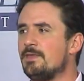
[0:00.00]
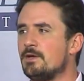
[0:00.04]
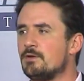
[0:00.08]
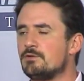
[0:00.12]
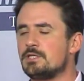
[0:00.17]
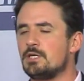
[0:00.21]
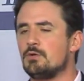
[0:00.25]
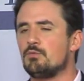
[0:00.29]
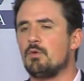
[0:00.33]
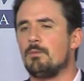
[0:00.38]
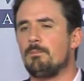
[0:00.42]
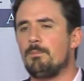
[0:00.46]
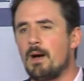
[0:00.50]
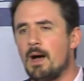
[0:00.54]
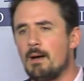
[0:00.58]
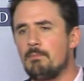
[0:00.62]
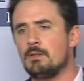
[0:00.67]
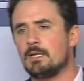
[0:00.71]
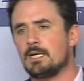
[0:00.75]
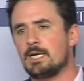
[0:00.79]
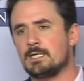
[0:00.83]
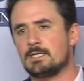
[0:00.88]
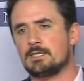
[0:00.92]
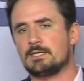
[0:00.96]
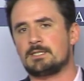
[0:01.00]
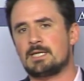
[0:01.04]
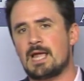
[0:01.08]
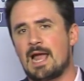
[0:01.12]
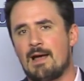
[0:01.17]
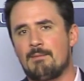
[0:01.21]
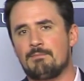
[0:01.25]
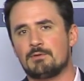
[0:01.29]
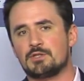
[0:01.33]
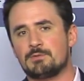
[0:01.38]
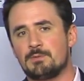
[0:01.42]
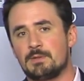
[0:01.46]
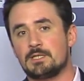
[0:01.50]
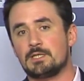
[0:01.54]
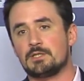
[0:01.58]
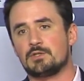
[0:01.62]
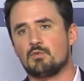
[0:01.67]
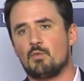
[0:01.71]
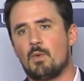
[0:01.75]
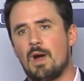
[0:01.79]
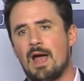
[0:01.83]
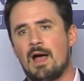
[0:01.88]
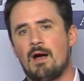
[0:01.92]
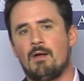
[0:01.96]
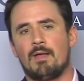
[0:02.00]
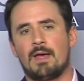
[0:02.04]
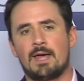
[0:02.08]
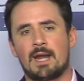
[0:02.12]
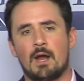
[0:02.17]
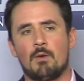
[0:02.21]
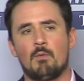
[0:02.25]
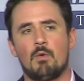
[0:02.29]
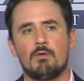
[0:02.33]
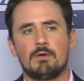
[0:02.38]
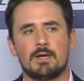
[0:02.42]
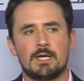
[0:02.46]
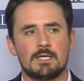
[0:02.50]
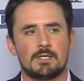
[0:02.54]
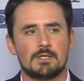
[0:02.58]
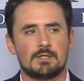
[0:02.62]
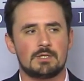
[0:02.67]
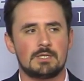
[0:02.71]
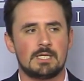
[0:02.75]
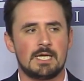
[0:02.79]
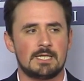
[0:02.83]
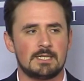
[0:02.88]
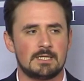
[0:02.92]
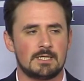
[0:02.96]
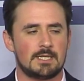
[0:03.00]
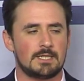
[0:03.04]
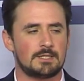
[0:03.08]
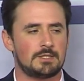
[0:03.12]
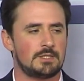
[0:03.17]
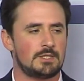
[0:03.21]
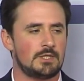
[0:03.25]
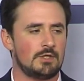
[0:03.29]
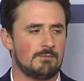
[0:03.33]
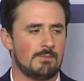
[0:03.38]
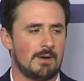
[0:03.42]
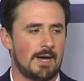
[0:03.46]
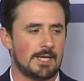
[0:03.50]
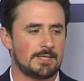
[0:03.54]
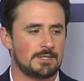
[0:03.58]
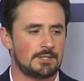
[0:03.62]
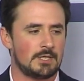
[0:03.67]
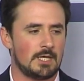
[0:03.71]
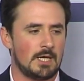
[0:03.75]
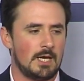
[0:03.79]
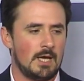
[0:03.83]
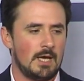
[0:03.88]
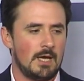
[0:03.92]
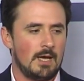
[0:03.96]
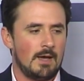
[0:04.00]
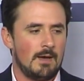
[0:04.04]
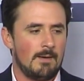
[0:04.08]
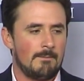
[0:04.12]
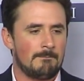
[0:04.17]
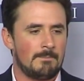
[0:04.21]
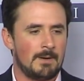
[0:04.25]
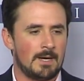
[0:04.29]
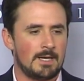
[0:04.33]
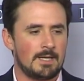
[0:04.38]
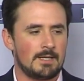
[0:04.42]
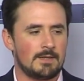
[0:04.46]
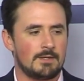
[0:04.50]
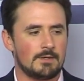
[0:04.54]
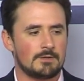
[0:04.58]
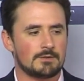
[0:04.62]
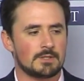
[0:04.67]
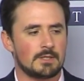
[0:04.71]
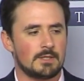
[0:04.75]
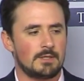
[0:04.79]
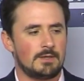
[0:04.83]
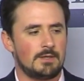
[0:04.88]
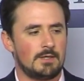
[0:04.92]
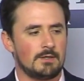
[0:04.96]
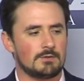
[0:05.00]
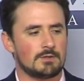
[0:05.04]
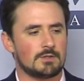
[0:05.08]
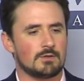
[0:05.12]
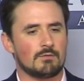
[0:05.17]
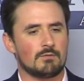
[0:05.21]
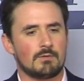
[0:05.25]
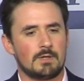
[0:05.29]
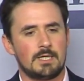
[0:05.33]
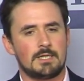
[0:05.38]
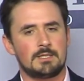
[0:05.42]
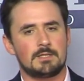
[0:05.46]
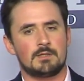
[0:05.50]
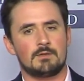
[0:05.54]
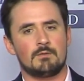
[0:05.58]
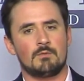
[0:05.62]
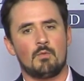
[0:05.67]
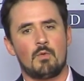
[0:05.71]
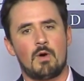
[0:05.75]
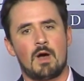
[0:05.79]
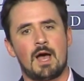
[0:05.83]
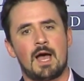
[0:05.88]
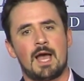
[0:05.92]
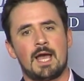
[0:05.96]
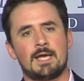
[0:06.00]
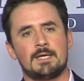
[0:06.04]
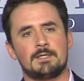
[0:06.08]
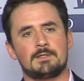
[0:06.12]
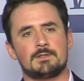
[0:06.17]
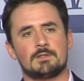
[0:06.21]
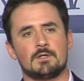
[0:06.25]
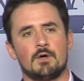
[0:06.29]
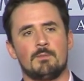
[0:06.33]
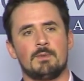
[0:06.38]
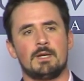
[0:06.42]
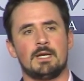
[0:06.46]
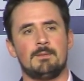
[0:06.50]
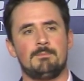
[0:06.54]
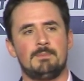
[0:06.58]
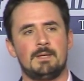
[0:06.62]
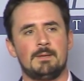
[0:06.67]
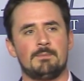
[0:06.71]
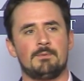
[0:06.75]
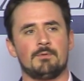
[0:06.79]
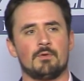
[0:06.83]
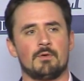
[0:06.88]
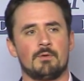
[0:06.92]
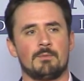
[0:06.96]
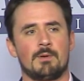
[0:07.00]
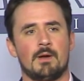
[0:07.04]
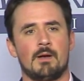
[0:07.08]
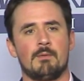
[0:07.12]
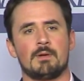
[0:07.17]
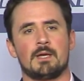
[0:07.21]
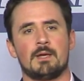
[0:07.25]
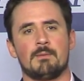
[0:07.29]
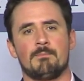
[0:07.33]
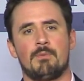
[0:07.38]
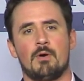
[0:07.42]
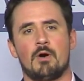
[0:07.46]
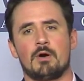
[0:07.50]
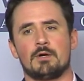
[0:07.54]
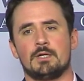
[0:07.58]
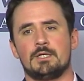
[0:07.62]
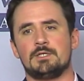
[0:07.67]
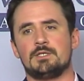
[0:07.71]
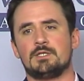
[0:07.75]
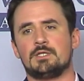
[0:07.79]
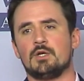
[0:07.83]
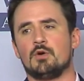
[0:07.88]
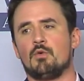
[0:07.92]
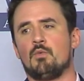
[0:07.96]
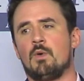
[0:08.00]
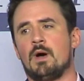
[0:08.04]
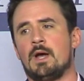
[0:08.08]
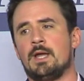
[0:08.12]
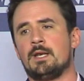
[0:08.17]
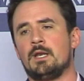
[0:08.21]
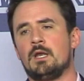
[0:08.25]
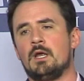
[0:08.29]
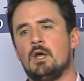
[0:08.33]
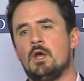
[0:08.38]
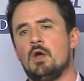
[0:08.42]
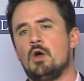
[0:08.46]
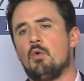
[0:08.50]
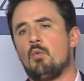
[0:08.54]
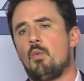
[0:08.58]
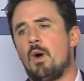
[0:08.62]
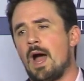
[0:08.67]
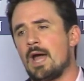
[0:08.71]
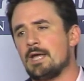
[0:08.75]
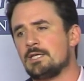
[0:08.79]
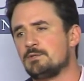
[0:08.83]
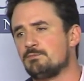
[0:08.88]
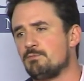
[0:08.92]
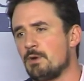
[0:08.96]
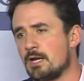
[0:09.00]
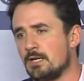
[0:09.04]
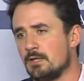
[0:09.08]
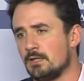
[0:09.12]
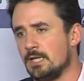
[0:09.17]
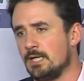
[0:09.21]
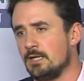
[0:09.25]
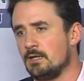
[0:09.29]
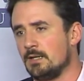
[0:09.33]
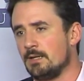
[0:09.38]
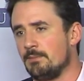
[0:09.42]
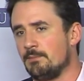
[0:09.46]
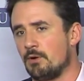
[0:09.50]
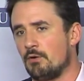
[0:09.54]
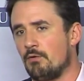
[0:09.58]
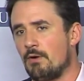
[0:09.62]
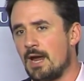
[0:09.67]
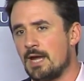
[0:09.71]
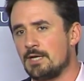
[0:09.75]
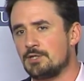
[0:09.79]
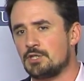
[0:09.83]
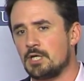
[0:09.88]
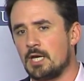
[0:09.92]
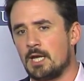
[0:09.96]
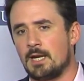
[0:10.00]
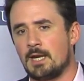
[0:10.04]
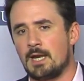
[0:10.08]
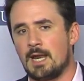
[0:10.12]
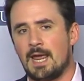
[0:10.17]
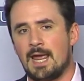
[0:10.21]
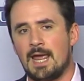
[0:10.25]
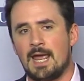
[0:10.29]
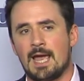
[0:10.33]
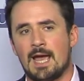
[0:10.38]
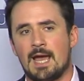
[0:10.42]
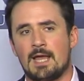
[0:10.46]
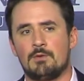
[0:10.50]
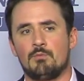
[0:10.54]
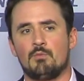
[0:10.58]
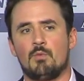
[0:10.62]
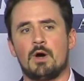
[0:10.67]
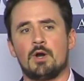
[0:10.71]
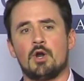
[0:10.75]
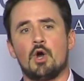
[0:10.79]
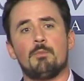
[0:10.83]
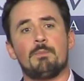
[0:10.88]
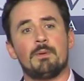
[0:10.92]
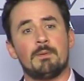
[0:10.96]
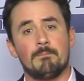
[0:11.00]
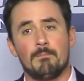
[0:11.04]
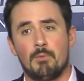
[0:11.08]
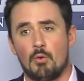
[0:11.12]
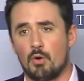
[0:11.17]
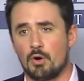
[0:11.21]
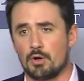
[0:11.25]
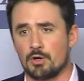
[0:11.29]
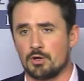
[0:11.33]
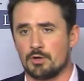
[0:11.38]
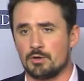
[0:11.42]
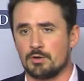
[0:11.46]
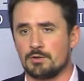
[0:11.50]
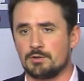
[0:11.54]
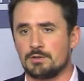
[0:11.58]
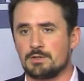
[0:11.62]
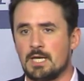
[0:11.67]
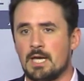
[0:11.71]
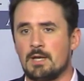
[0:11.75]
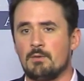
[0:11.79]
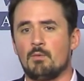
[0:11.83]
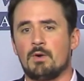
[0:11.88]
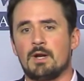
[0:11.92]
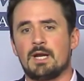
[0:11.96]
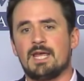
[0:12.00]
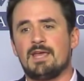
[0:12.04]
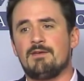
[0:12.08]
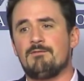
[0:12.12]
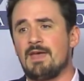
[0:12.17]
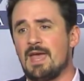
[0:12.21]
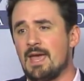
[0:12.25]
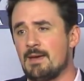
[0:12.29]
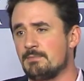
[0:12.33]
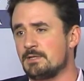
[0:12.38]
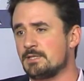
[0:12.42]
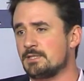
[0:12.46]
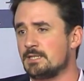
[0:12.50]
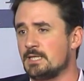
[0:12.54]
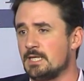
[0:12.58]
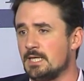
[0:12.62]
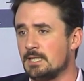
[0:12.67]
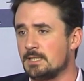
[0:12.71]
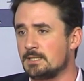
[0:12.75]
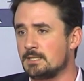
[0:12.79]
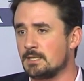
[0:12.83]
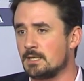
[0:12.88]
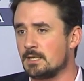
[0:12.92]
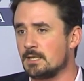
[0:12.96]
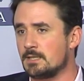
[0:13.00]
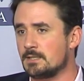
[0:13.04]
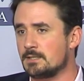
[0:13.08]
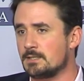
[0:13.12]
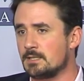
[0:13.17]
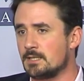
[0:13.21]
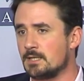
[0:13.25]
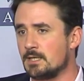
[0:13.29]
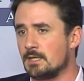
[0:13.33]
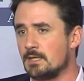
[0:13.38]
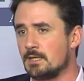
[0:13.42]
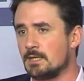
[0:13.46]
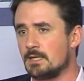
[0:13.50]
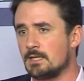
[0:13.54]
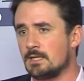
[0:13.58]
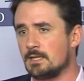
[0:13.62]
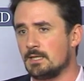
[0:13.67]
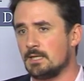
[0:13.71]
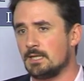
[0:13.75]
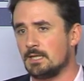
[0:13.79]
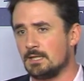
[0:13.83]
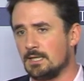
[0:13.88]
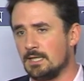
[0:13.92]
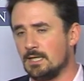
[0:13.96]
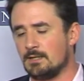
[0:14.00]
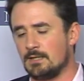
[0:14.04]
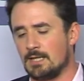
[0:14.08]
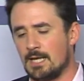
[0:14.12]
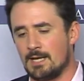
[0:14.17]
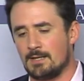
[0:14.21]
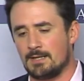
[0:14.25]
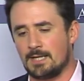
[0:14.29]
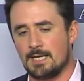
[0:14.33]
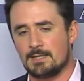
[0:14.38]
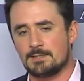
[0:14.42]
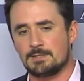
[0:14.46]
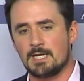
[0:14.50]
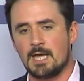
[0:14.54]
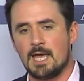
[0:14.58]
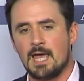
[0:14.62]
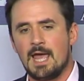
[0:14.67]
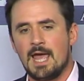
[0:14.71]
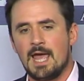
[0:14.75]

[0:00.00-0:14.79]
there's a Republican establishment as well, and I won't get into this too much, but there's a, there's a reason why so many people in the Republican Party still want widespread illegal immigration and want open borders and want to give amnesty to, to uh, illegal aliens.